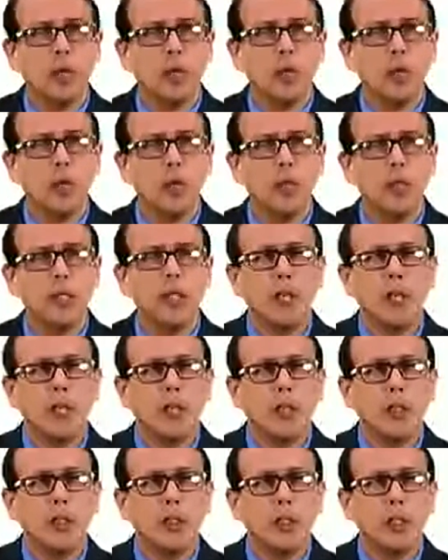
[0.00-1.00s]
Students,
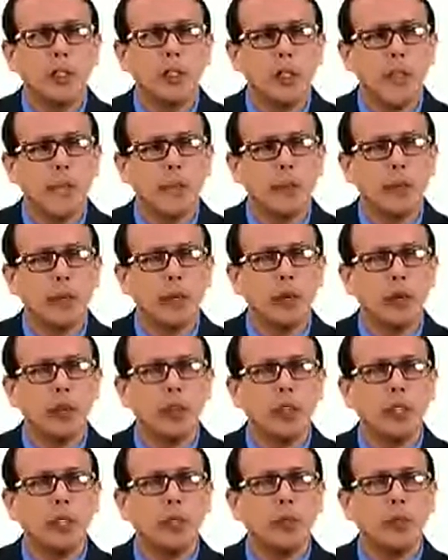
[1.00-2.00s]
the same
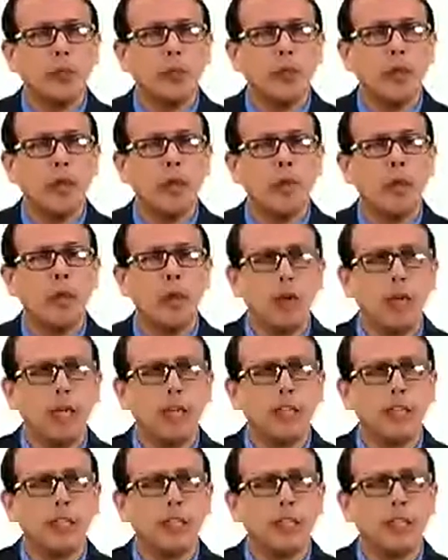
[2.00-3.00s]
conclusion we have
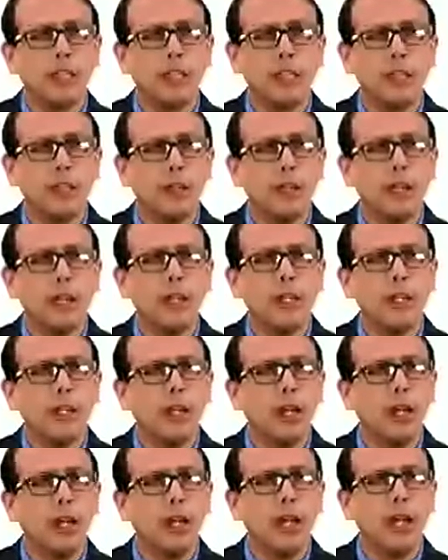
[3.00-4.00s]
already seen in
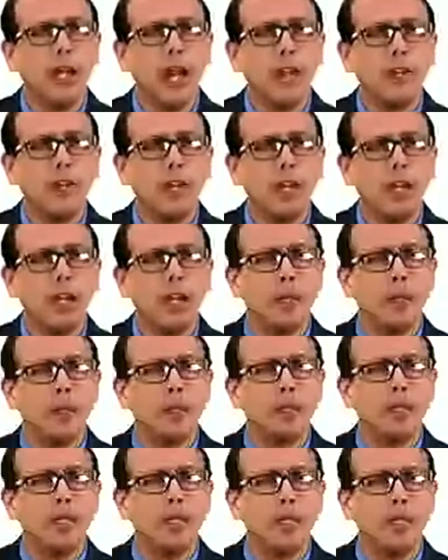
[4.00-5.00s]
the graphical
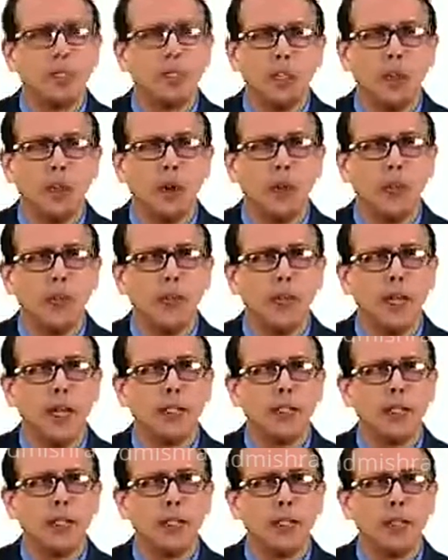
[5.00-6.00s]
representation of
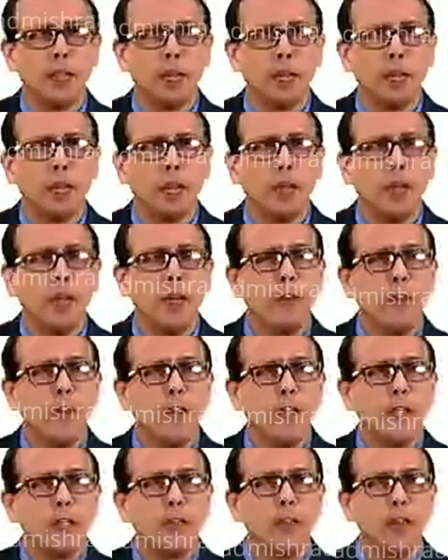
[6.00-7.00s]
SHM.
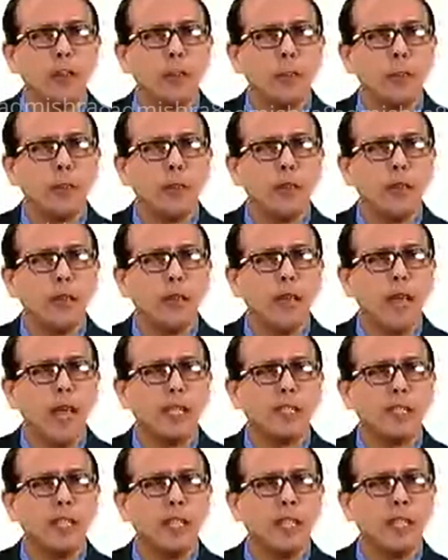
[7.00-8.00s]
Phase difference between
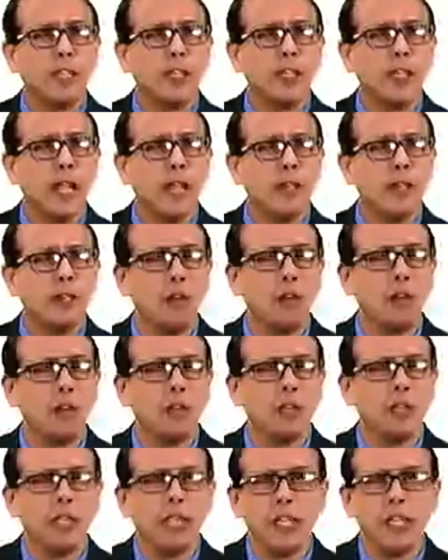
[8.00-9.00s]
acceleration and
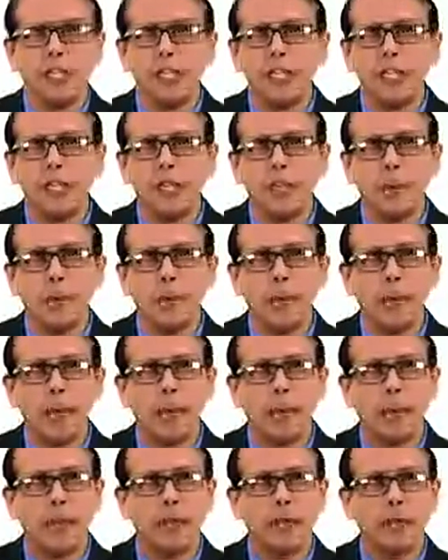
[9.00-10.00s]
velocity is
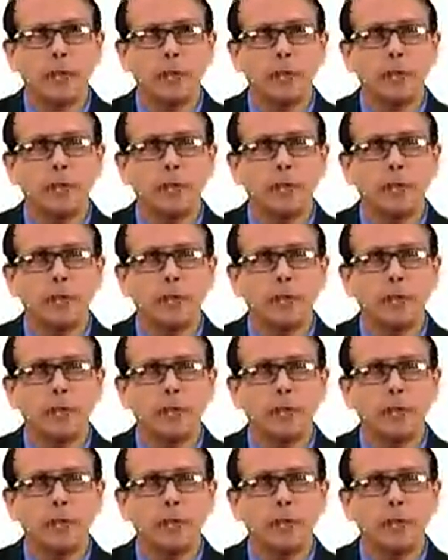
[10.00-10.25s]
pi by 2.